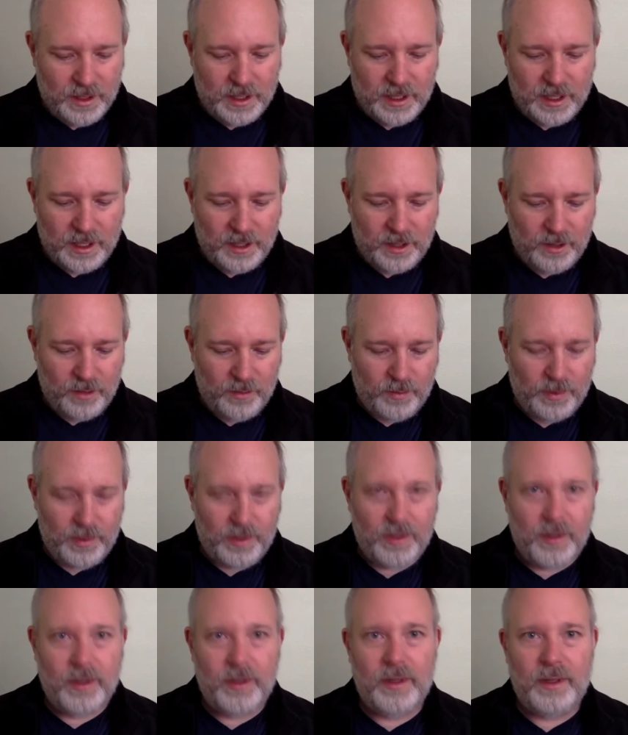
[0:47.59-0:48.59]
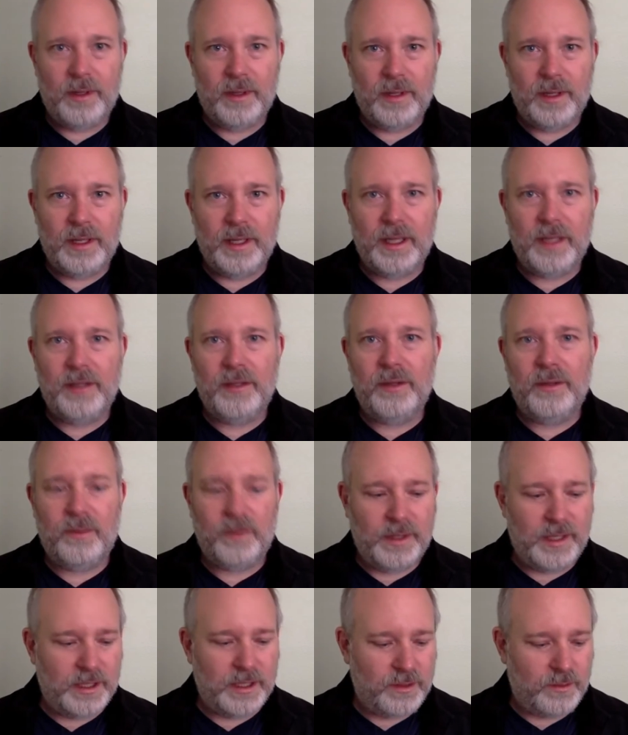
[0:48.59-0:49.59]
cope
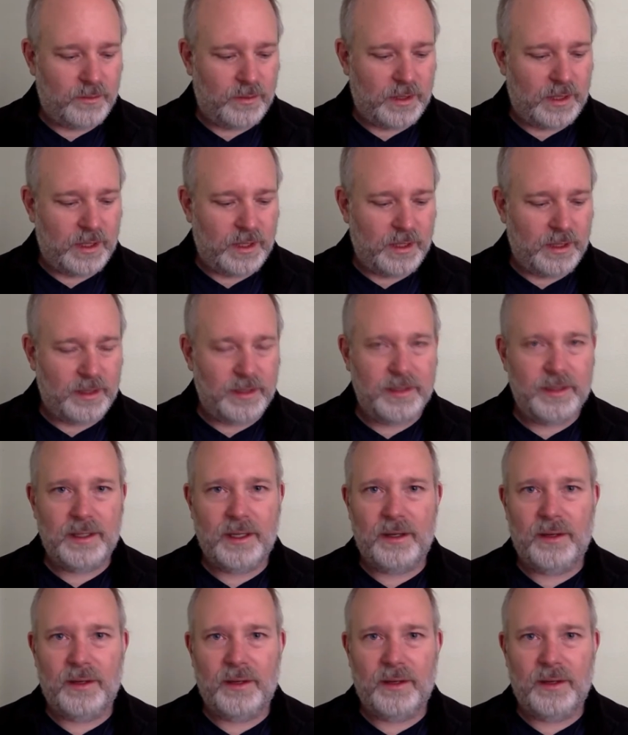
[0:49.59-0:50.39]
in this world.